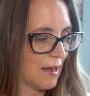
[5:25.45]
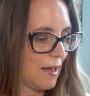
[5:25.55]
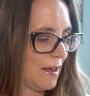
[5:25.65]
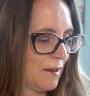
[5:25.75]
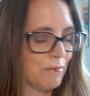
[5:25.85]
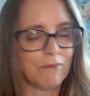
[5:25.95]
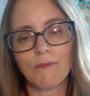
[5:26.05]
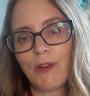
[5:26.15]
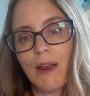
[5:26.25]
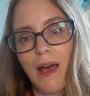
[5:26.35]
I
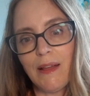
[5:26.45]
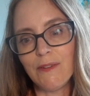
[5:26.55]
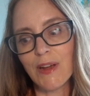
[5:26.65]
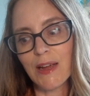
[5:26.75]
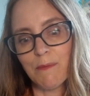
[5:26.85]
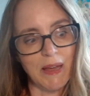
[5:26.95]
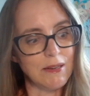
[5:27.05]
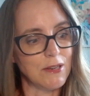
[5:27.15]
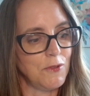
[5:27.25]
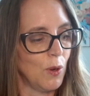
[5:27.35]
would highly
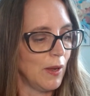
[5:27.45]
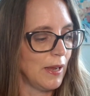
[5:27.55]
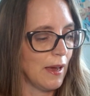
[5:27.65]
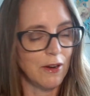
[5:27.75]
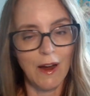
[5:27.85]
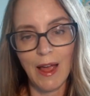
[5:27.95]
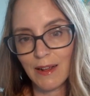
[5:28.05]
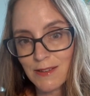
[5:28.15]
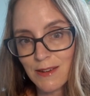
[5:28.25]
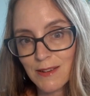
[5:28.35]
recommend if you can get your
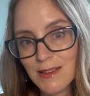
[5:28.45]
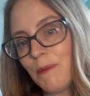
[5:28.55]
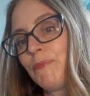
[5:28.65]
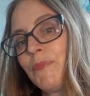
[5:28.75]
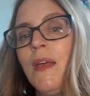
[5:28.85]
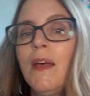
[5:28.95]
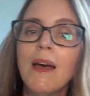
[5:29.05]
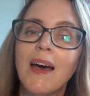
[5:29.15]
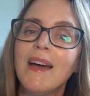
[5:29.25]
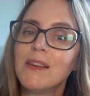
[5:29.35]
hands on some.
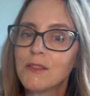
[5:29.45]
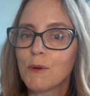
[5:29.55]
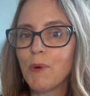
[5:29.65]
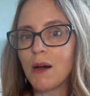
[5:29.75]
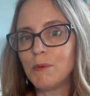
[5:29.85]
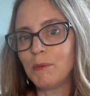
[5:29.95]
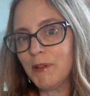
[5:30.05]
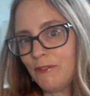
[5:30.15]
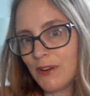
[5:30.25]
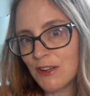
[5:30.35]
I think they're
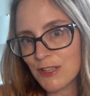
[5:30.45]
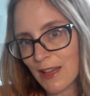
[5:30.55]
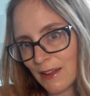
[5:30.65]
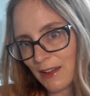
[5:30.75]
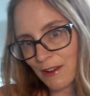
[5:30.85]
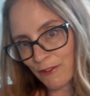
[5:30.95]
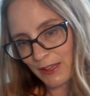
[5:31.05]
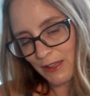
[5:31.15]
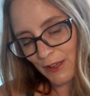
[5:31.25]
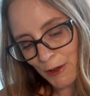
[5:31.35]
probably finished selling it for
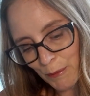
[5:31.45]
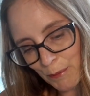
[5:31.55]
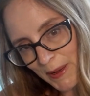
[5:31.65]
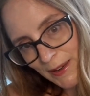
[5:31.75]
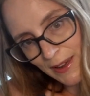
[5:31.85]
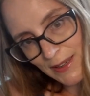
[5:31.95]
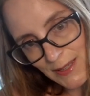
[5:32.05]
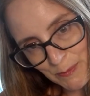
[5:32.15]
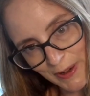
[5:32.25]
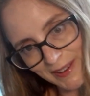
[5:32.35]
the year, but
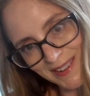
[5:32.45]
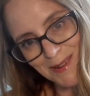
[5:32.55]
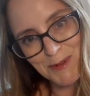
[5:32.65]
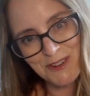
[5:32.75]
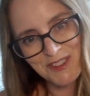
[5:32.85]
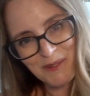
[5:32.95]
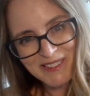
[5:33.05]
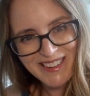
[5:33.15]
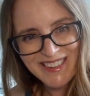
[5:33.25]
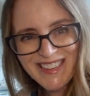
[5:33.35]
next spring I'm sure they'll
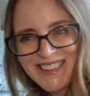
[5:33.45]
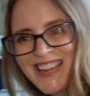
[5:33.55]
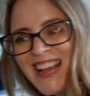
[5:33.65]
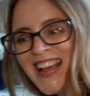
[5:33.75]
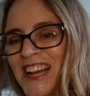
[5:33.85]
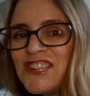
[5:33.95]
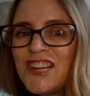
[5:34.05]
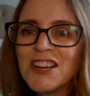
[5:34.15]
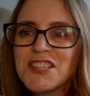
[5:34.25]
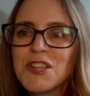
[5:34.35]
release it. She
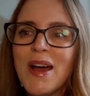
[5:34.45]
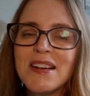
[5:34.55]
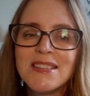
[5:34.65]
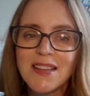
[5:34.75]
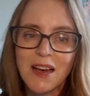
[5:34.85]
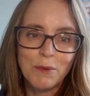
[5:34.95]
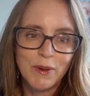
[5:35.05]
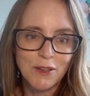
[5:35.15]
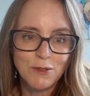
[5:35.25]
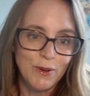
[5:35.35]
also has a
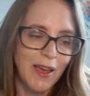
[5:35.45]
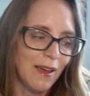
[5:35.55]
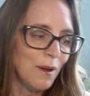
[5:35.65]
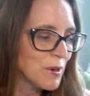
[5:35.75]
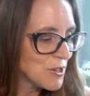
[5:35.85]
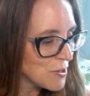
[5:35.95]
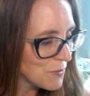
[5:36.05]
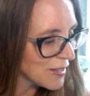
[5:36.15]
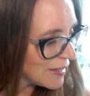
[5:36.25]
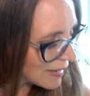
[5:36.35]
willow DK, which is
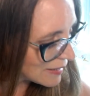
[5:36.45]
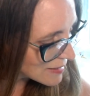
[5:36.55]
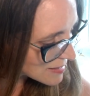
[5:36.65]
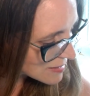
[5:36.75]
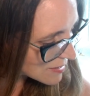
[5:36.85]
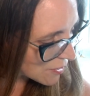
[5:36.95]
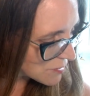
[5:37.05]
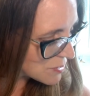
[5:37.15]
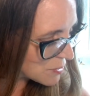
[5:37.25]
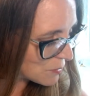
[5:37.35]
really nice.
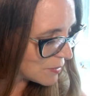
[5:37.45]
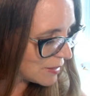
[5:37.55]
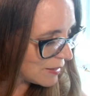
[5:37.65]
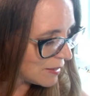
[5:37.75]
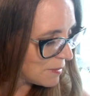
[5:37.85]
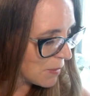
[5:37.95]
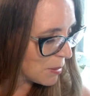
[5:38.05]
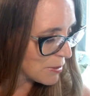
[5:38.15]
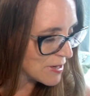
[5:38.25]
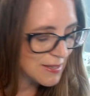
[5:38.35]
Also the
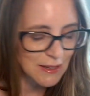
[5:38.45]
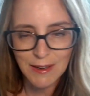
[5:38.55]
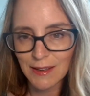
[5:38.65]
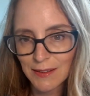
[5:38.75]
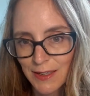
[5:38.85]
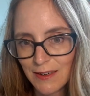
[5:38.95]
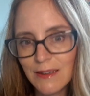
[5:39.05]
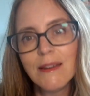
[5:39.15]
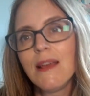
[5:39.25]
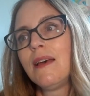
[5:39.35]
mulberry silk and
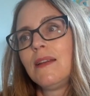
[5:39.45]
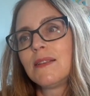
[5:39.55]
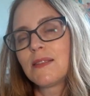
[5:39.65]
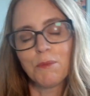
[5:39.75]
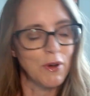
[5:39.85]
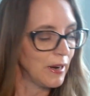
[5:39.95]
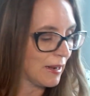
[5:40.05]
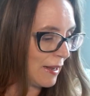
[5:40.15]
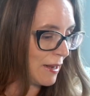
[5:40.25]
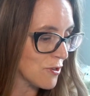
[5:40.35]
linen, and at some point
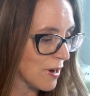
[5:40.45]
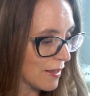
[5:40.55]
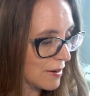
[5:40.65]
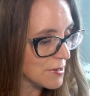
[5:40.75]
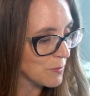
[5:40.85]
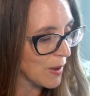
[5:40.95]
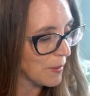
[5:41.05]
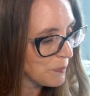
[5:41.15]
I'd like to try that as well.